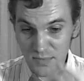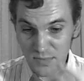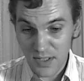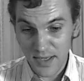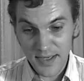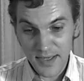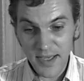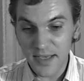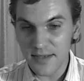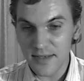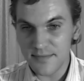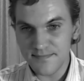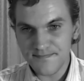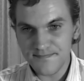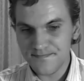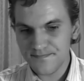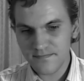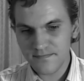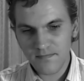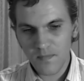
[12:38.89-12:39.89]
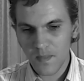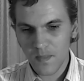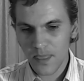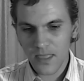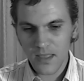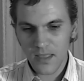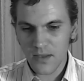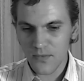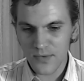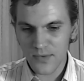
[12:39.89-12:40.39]
Again,
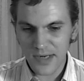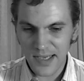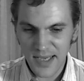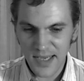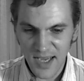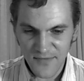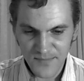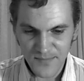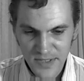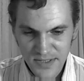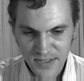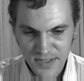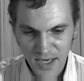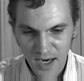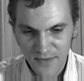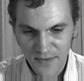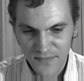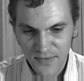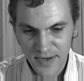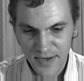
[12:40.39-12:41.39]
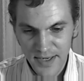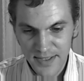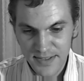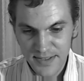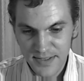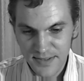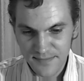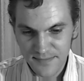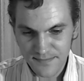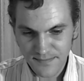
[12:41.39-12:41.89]
when I have Mr.
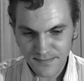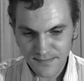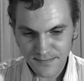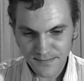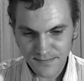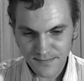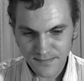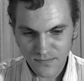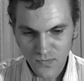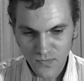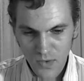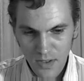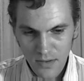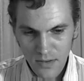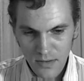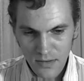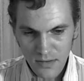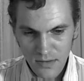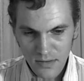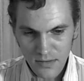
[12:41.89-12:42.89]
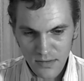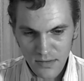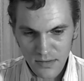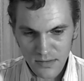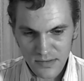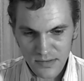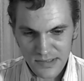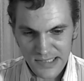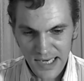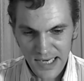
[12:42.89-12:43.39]
Alvarez
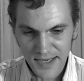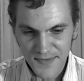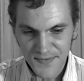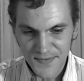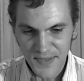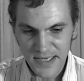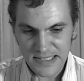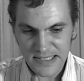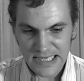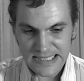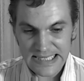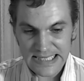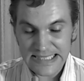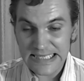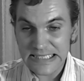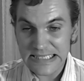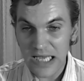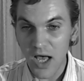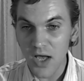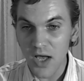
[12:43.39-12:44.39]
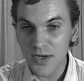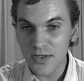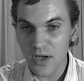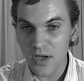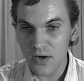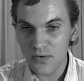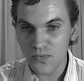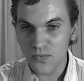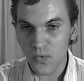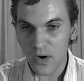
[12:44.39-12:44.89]
saying things like this is
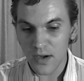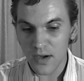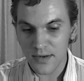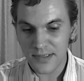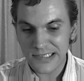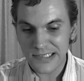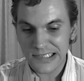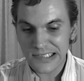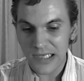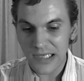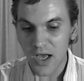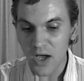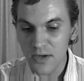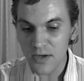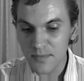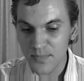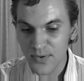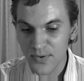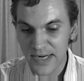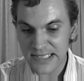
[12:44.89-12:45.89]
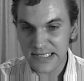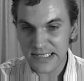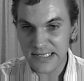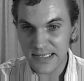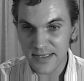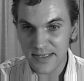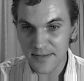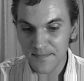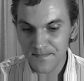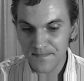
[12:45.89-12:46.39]
unknown waters, this is
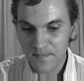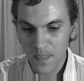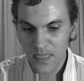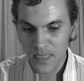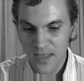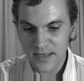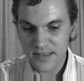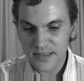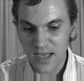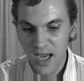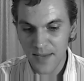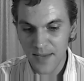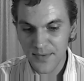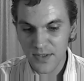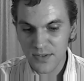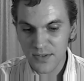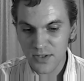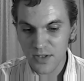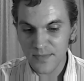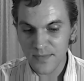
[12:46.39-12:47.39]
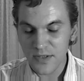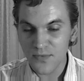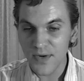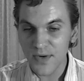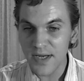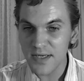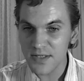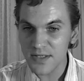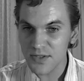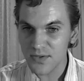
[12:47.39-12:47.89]
unprecedented, time-consuming
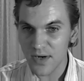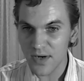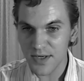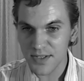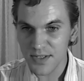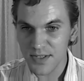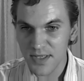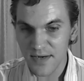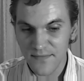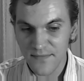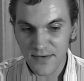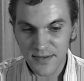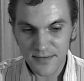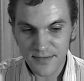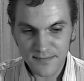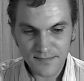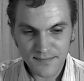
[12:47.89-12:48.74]
reconstruction effort,